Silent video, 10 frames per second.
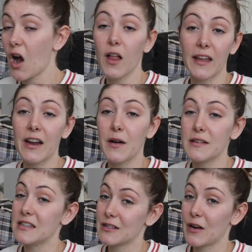All I know
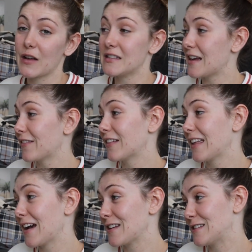is this girl has
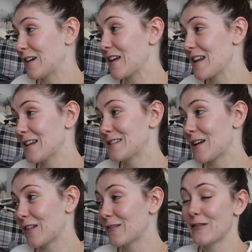definitely got to start eating
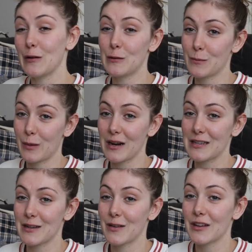solid foods pretty soon